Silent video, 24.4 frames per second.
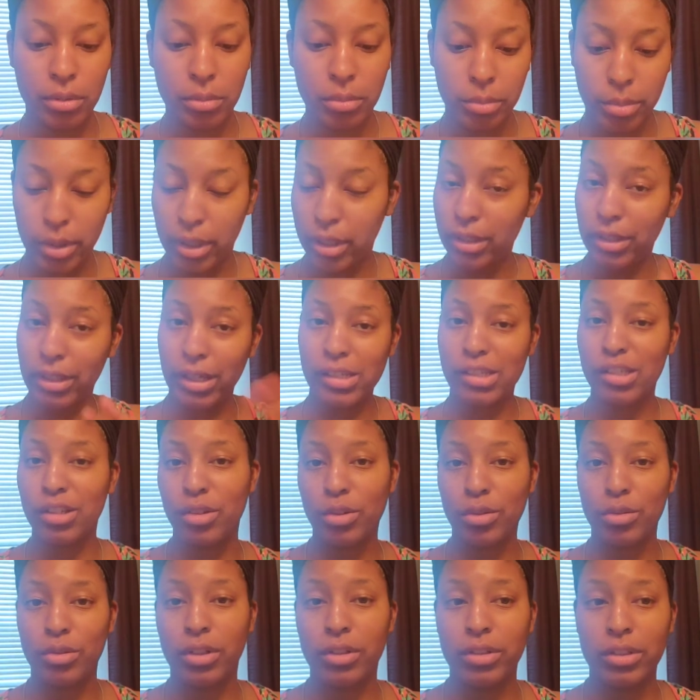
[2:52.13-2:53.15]
But that's a
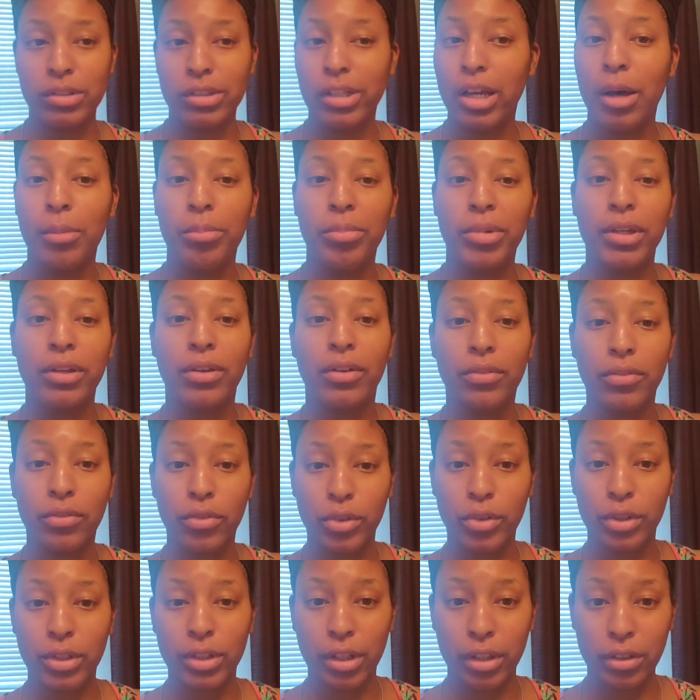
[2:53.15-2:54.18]
whole nother topic for
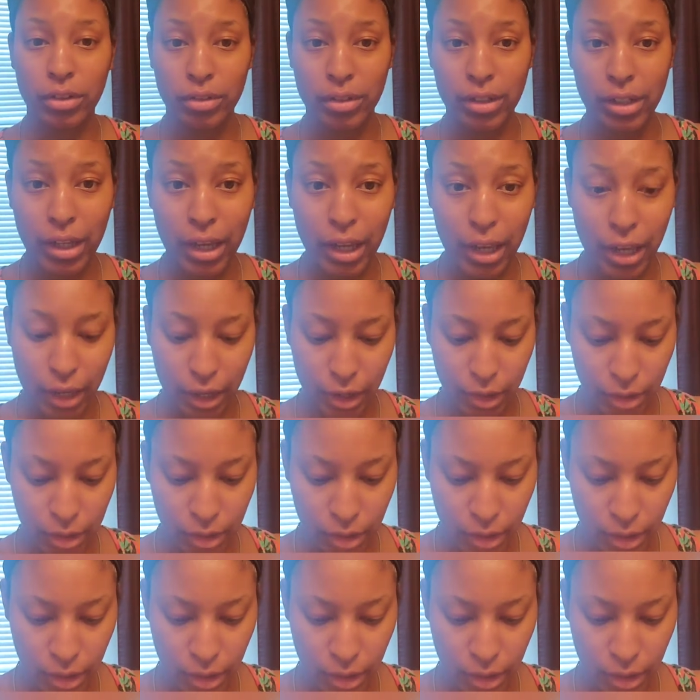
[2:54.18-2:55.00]
another day.